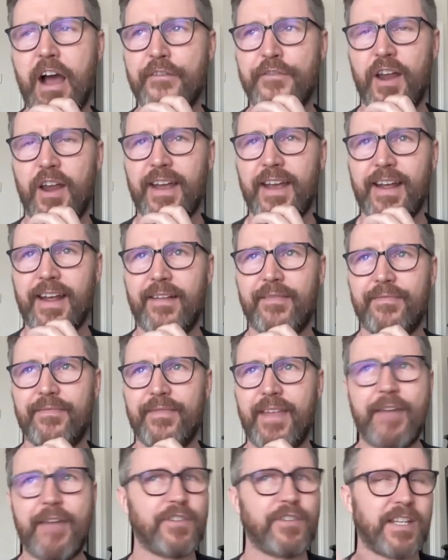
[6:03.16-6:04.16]
I feel like
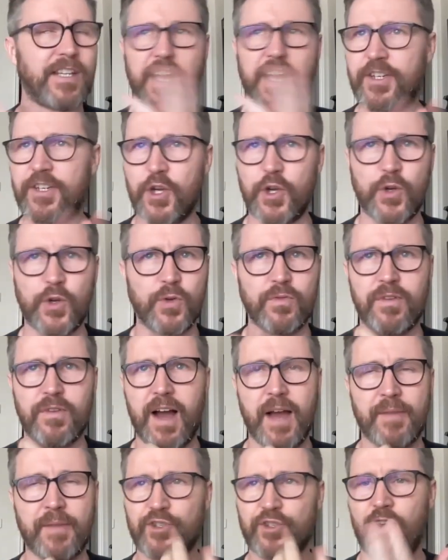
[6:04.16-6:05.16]
everything I do,
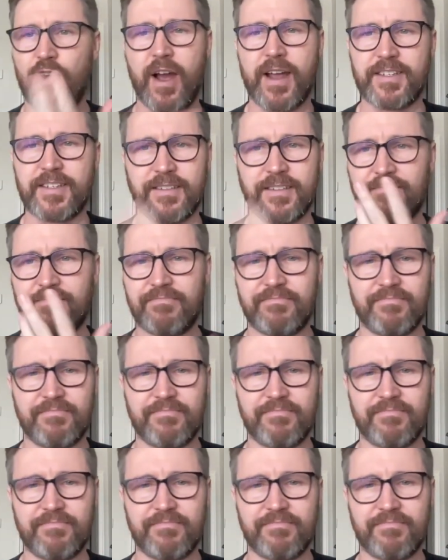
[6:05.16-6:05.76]
I'm trying to